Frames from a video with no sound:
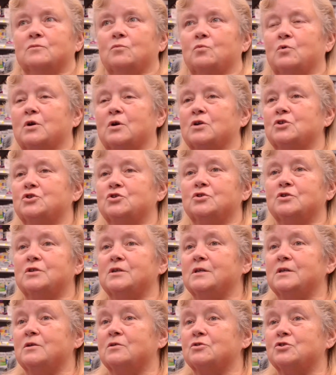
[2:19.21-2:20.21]
what I should
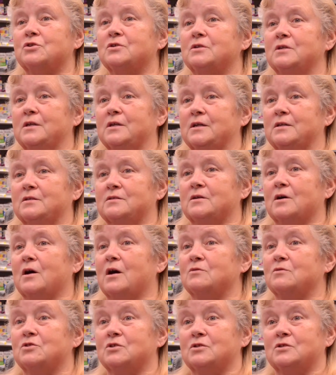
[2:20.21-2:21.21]
eat or shouldn't eat, so I
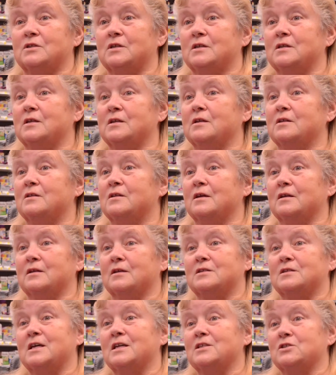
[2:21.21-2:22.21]
was just eating anything
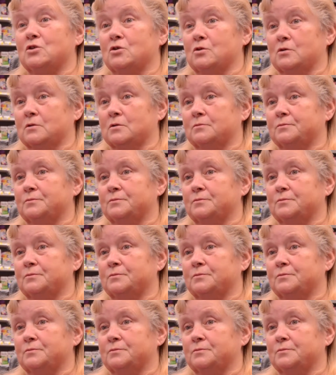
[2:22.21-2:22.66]
that tastes good.